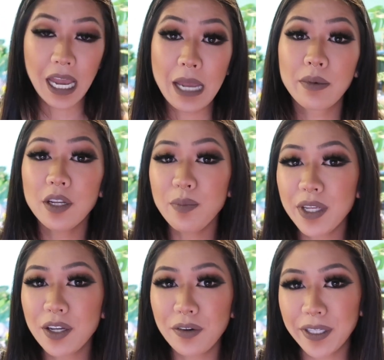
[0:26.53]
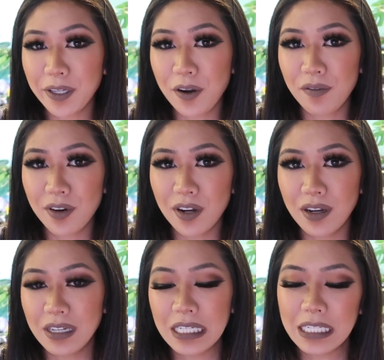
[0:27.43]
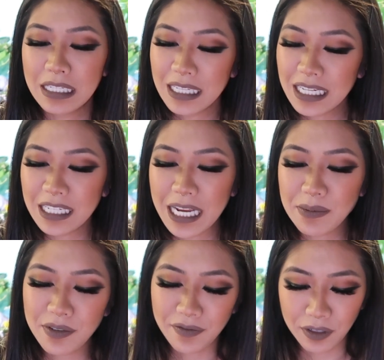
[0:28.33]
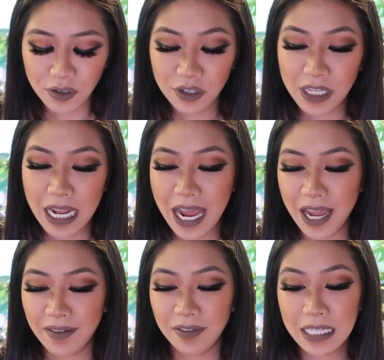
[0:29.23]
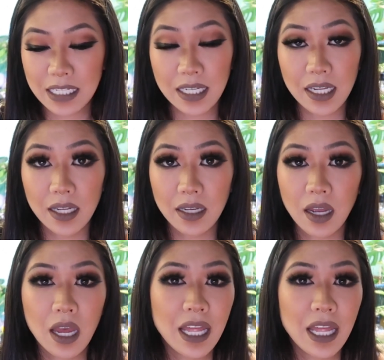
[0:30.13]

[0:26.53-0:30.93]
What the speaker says: I'm going to be going over 6 types of filters that I have listed.